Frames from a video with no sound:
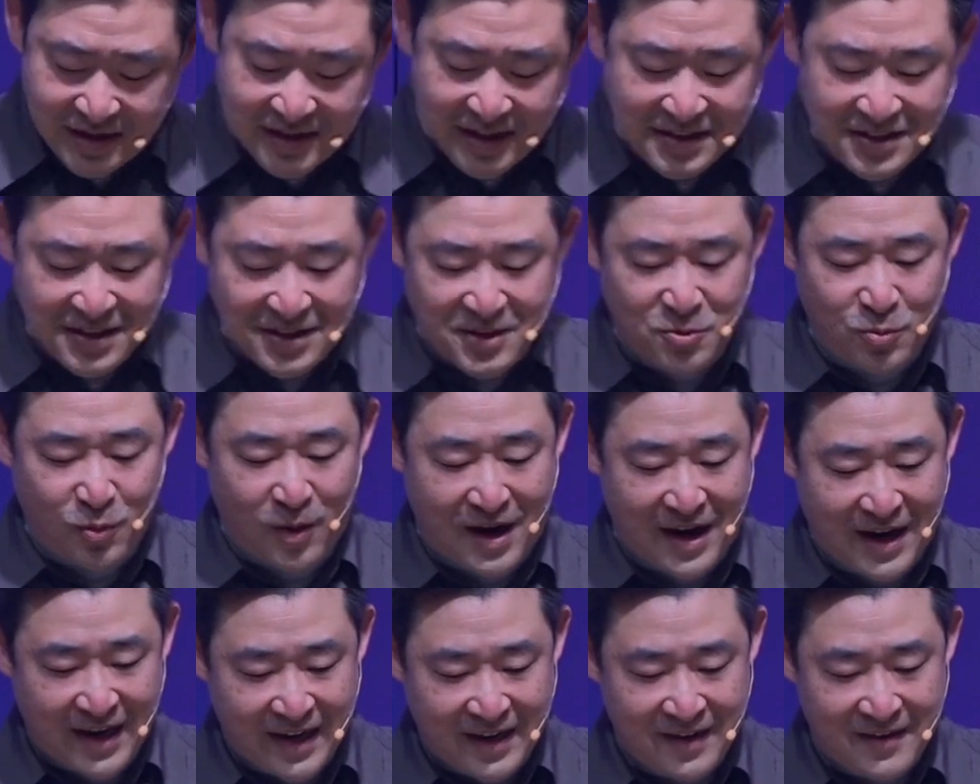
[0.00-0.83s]
this is
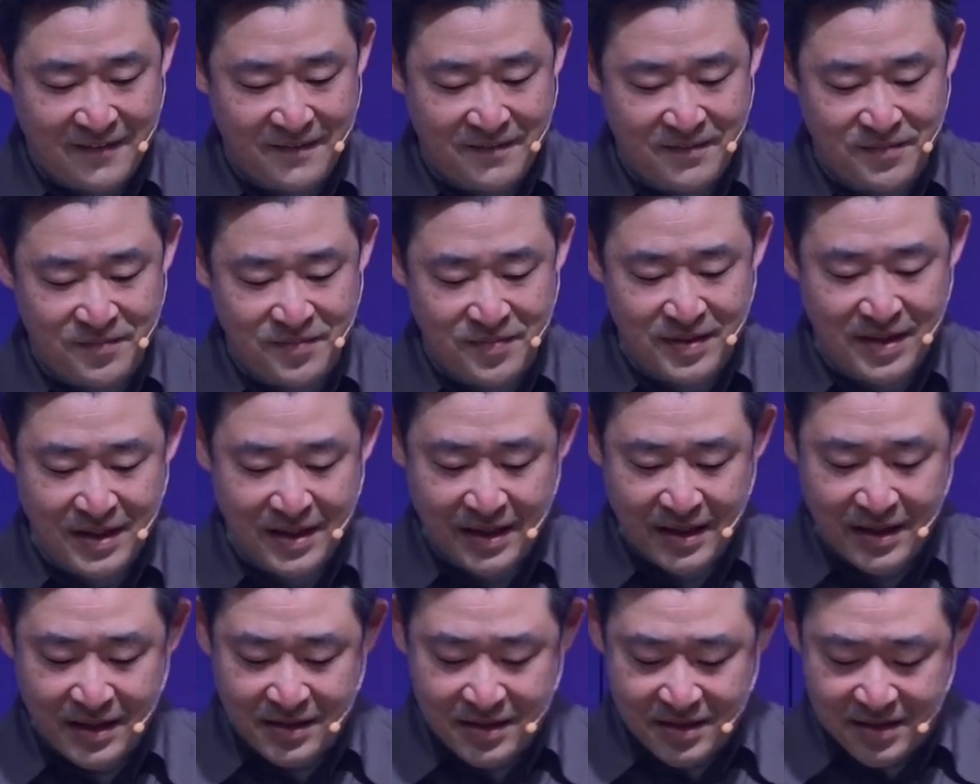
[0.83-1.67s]
why
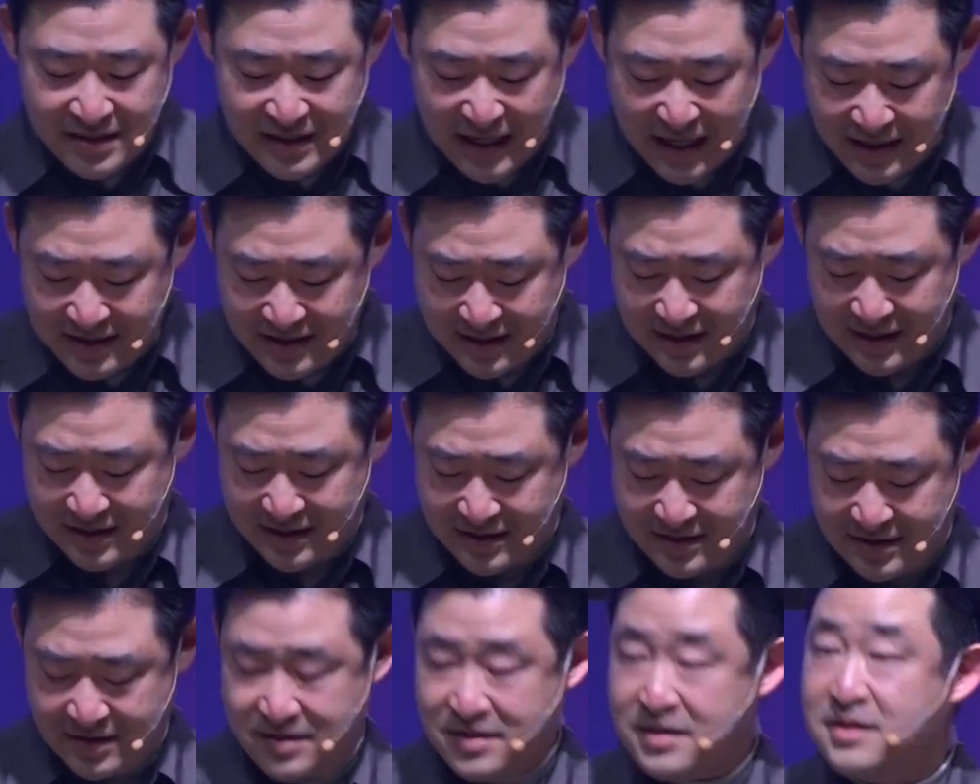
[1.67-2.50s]

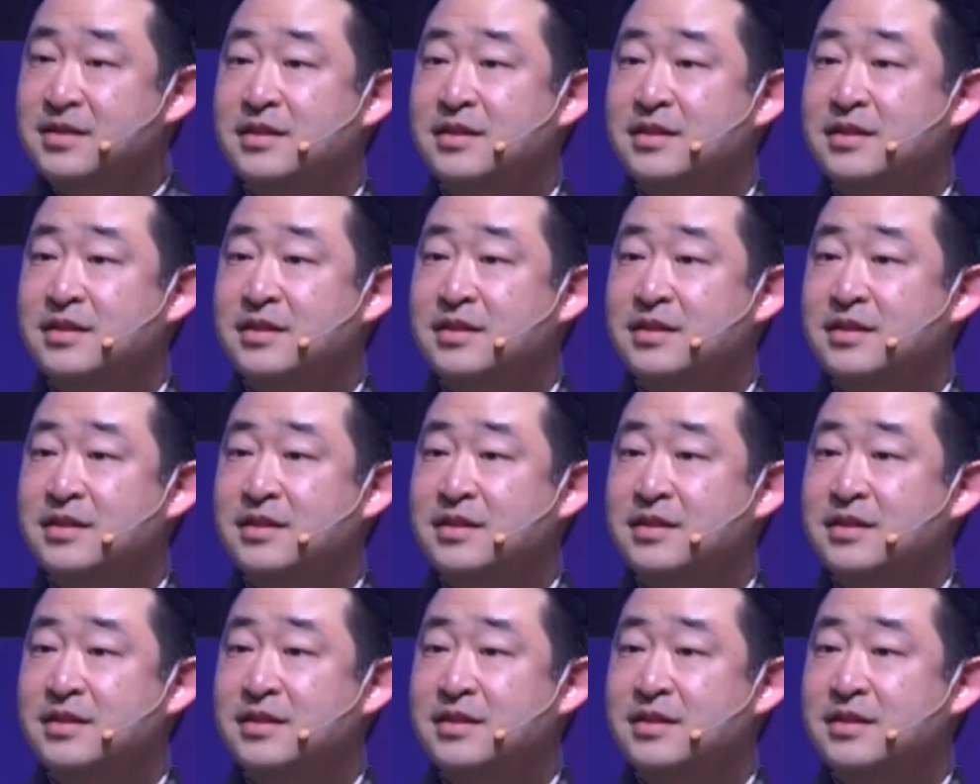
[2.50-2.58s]
Satan